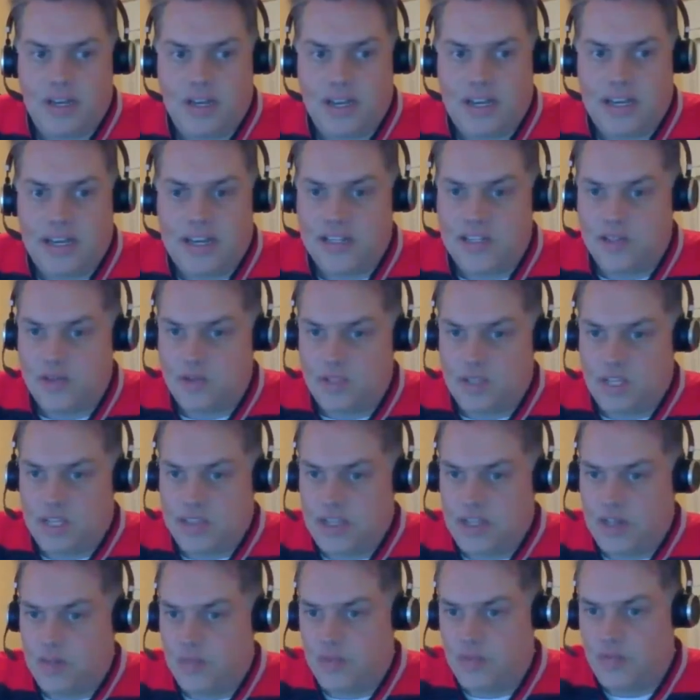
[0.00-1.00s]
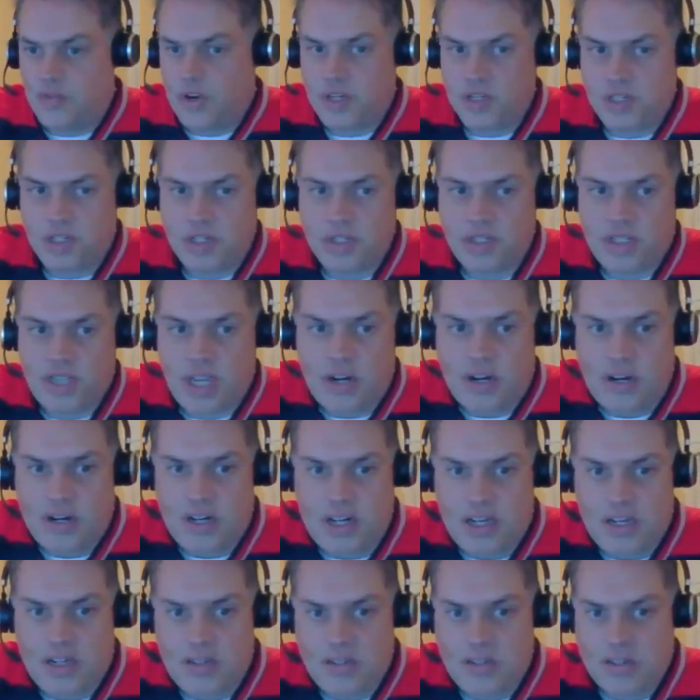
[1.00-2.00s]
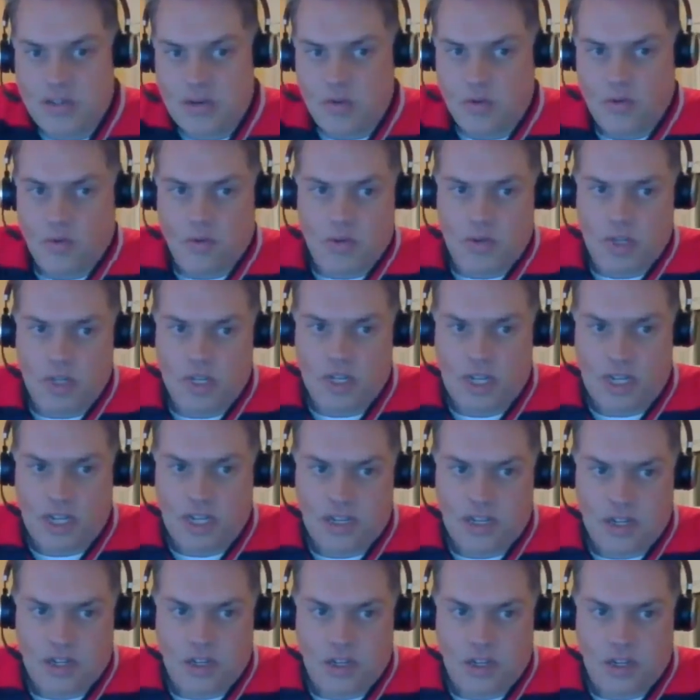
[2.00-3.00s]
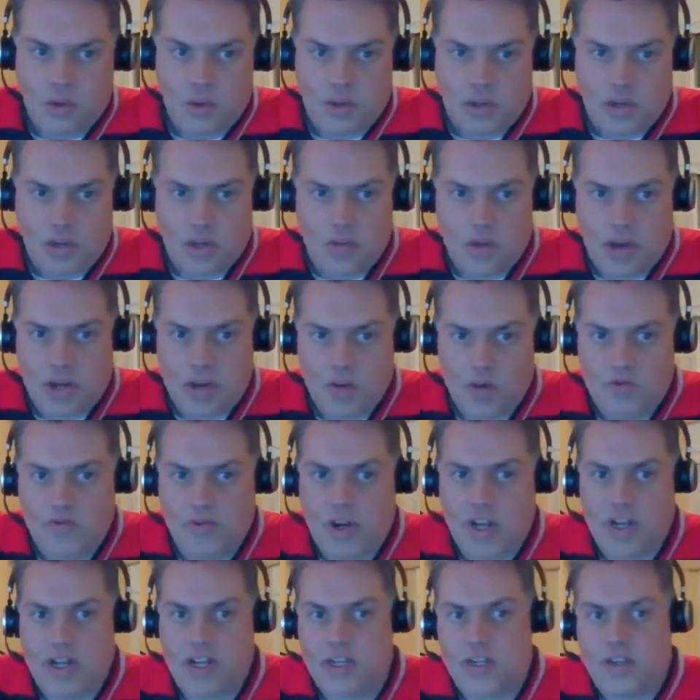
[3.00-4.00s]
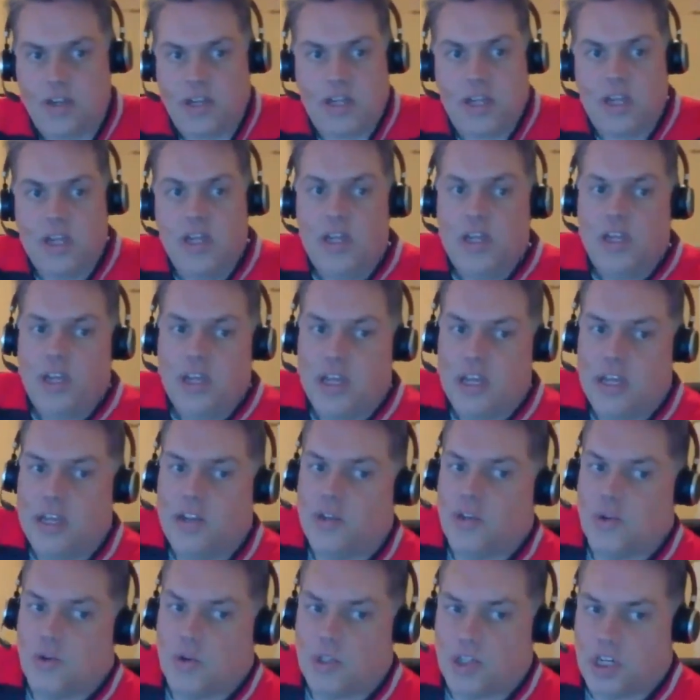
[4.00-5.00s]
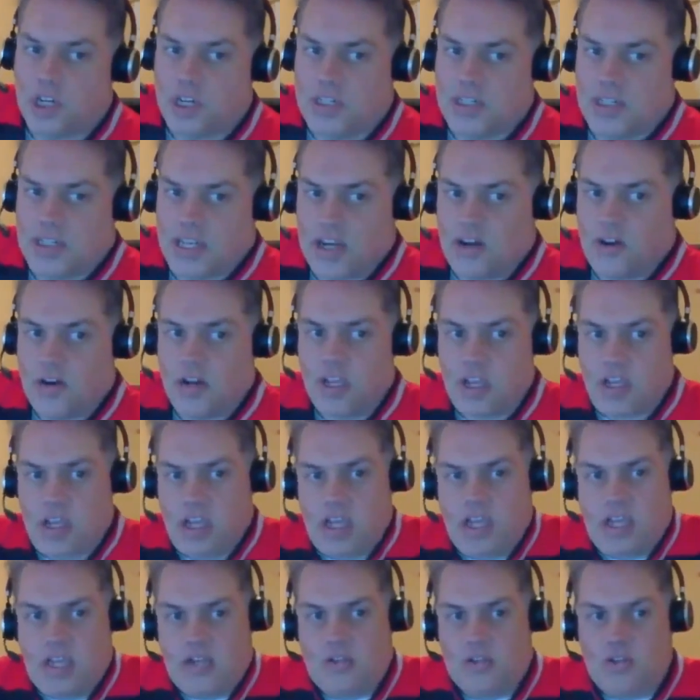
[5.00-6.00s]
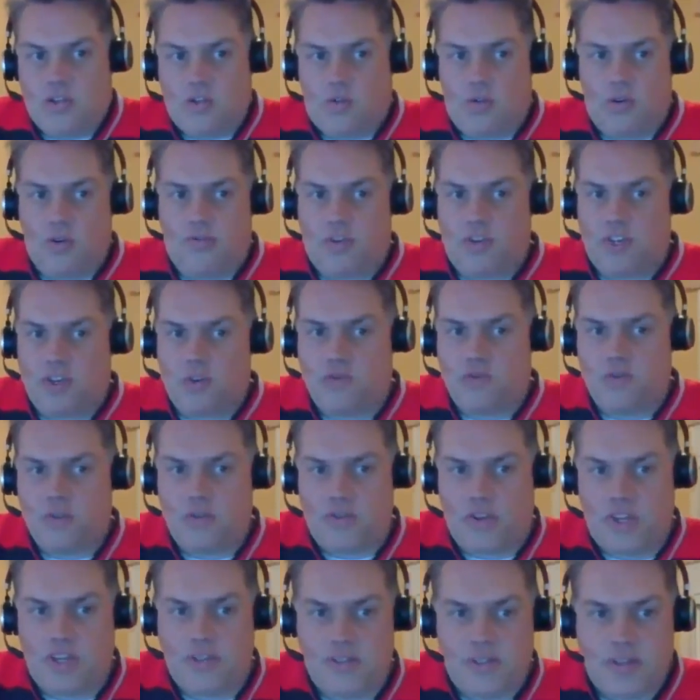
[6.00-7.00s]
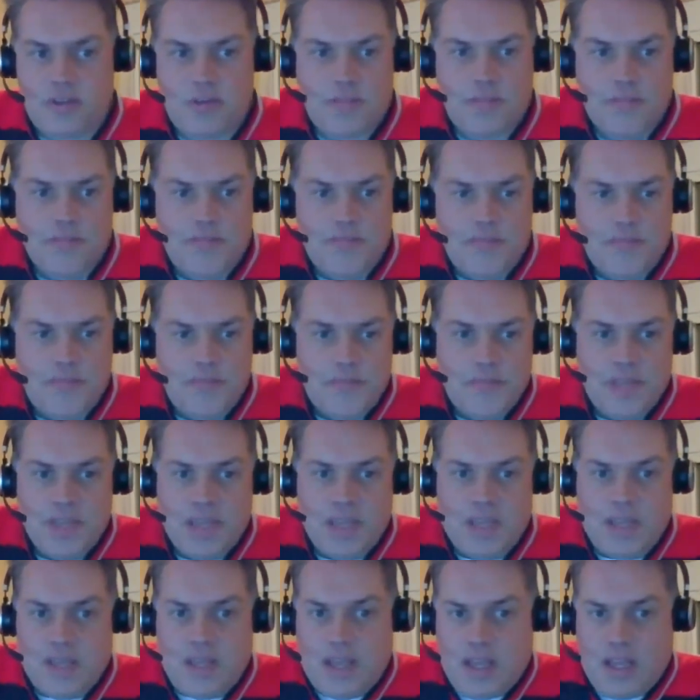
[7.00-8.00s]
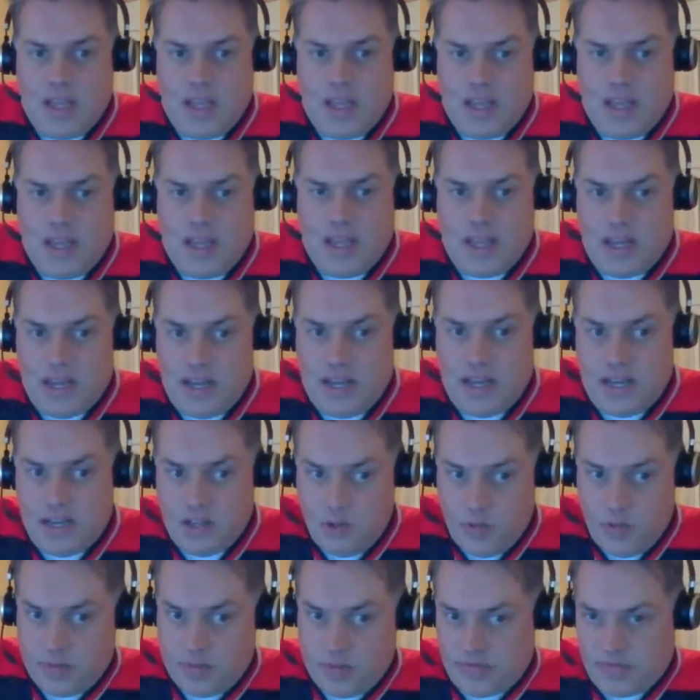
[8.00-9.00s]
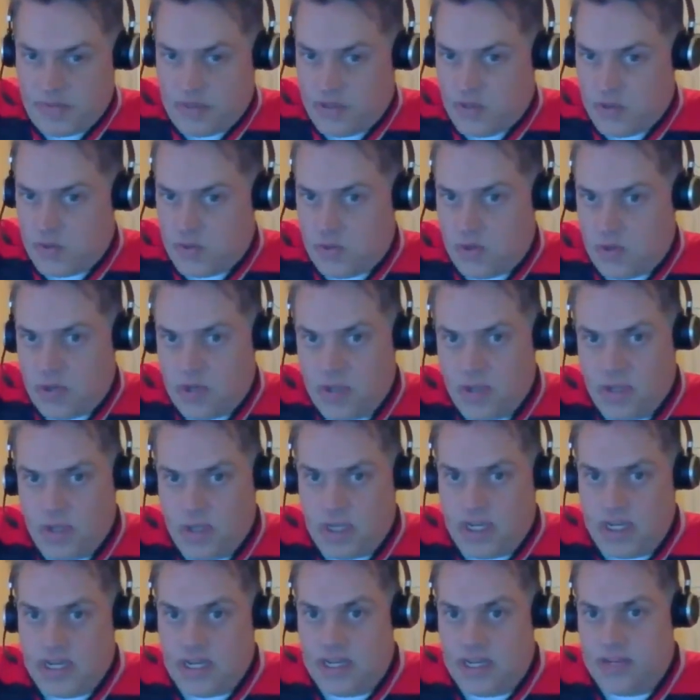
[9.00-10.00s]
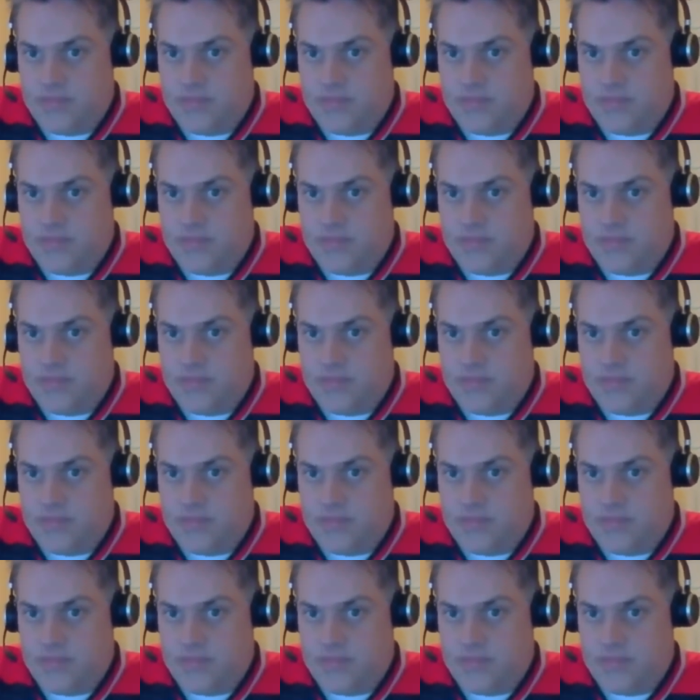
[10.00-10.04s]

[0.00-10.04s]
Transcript: And as you said, they'll be fresh on Saturday night. So I'm going to go with Colorado on Friday and Georgia on Saturday. And sorry, Vancouver fans. New England and Buffalo.